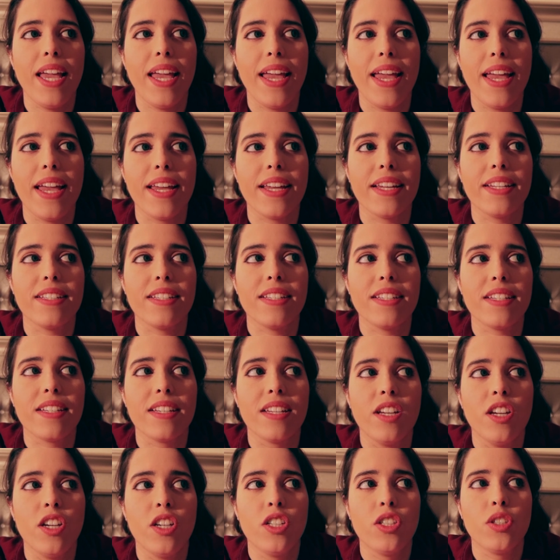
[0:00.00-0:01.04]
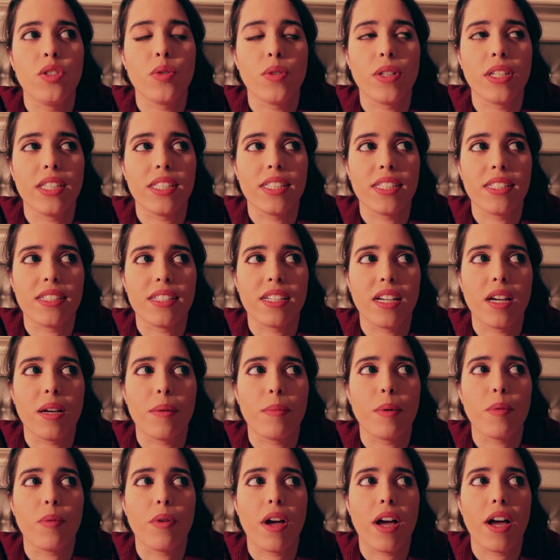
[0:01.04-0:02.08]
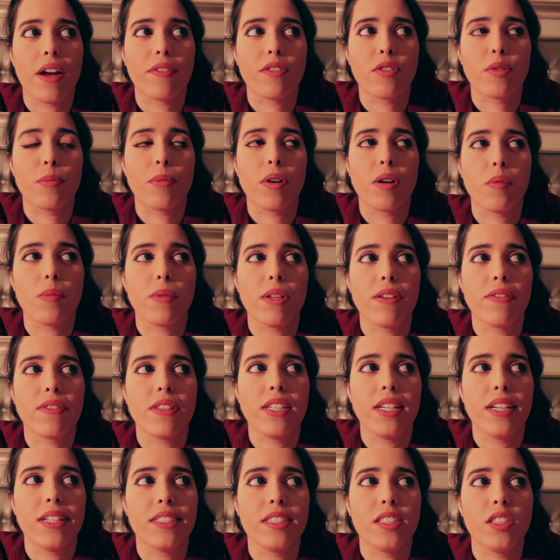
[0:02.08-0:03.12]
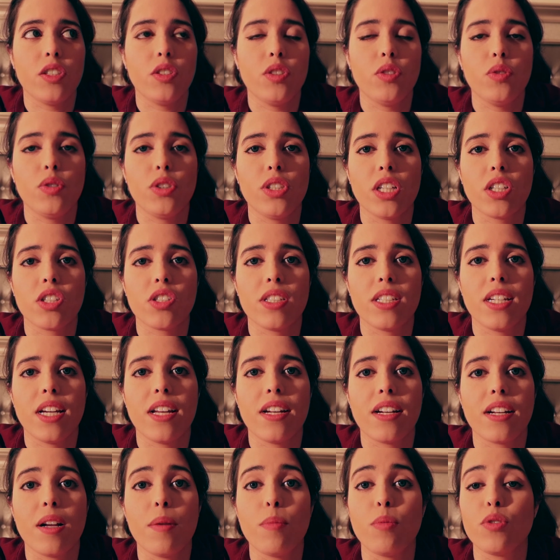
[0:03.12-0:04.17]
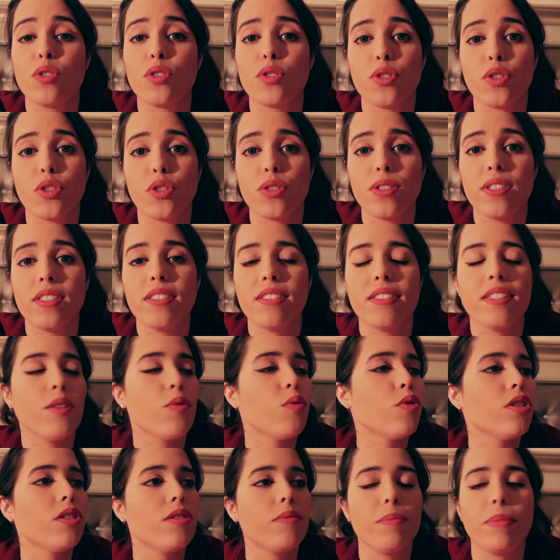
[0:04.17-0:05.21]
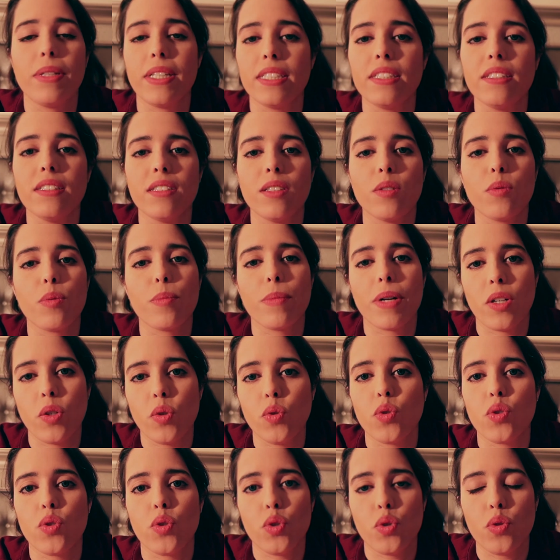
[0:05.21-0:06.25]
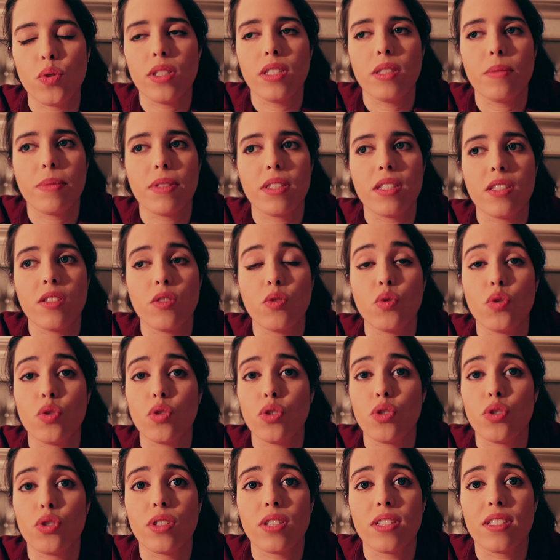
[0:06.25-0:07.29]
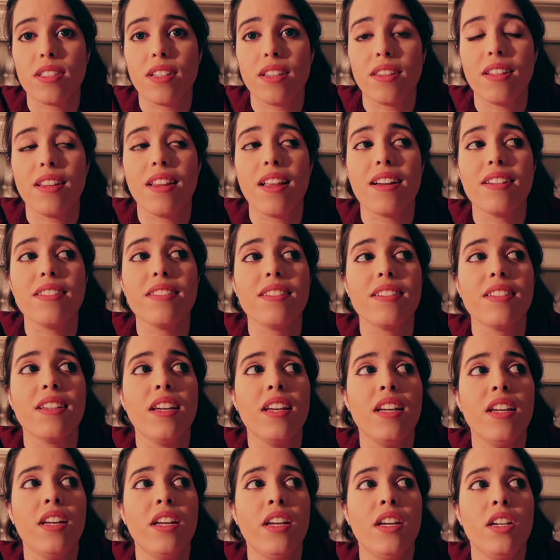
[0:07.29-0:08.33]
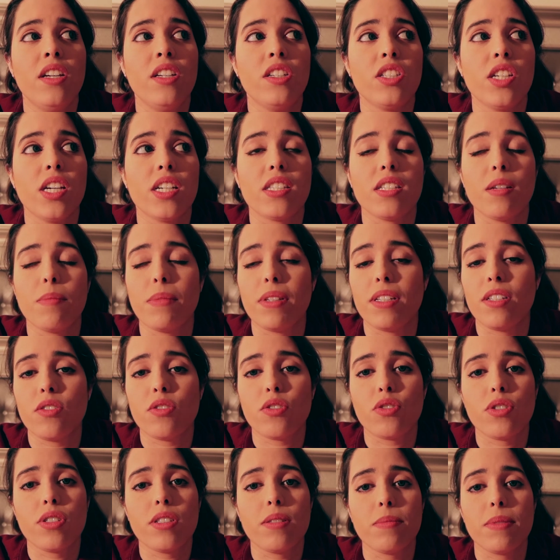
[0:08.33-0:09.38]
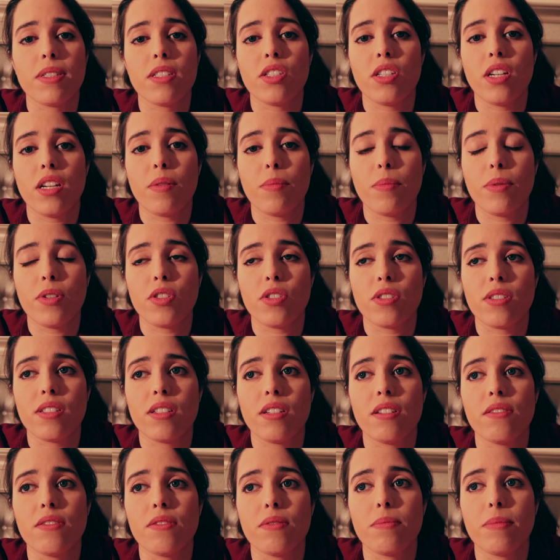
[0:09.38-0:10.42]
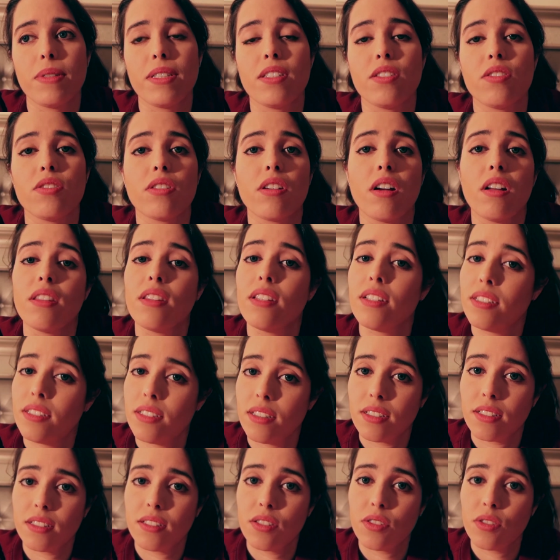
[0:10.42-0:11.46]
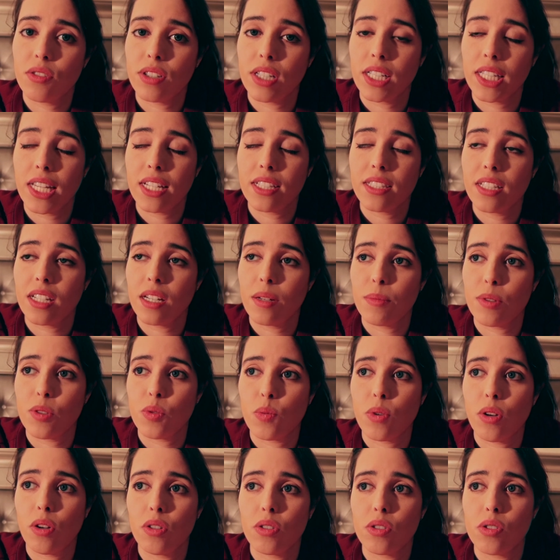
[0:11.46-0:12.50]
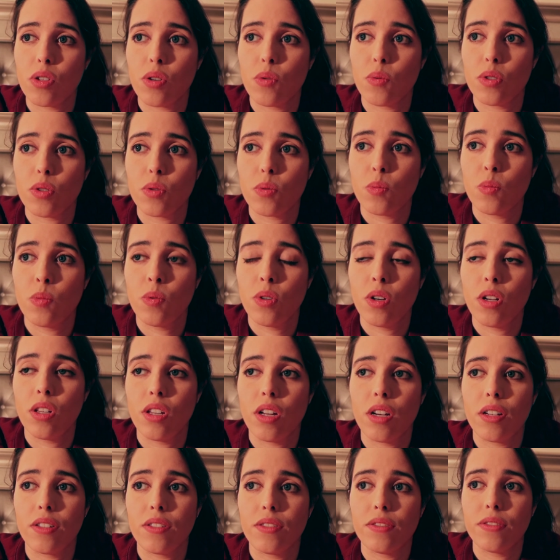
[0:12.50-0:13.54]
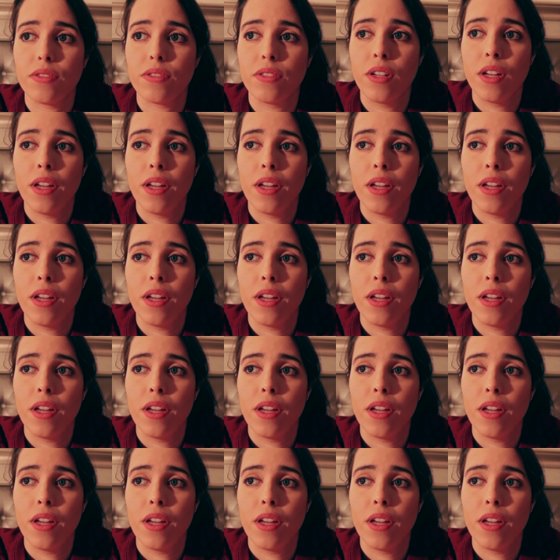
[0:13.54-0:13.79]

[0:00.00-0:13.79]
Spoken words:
and during this time, after Mom left the ICU, she actually had a couple of surgeries. They weren't big, they were minor surgeries, but still surgeries nonetheless. She had some laser treatments, she had a bunch of stuff. My sister got LASIK during that time as well, so it was a lot of